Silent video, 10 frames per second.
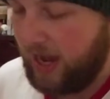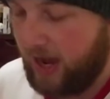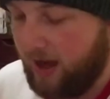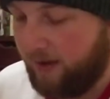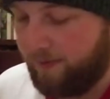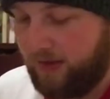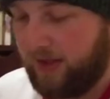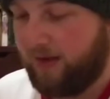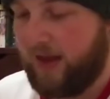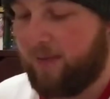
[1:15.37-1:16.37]

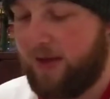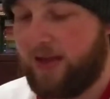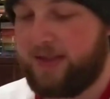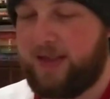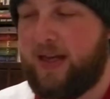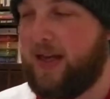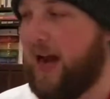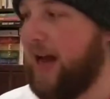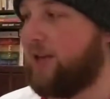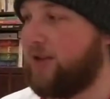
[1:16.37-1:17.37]
Now that being said,
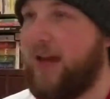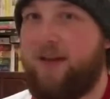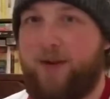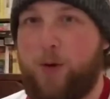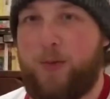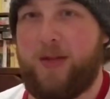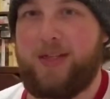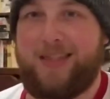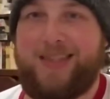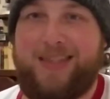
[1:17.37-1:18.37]
I actually haven't
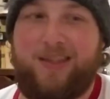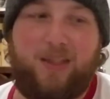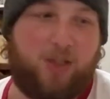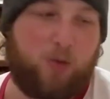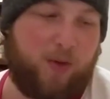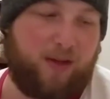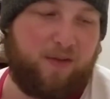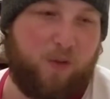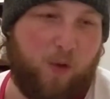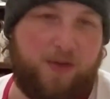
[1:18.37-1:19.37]
opened the
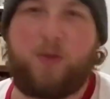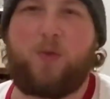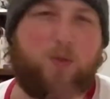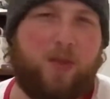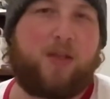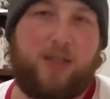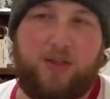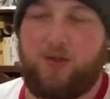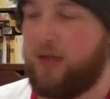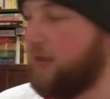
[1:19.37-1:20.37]
24th, which would be
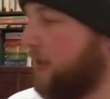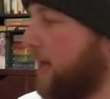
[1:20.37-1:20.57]
yesterday's.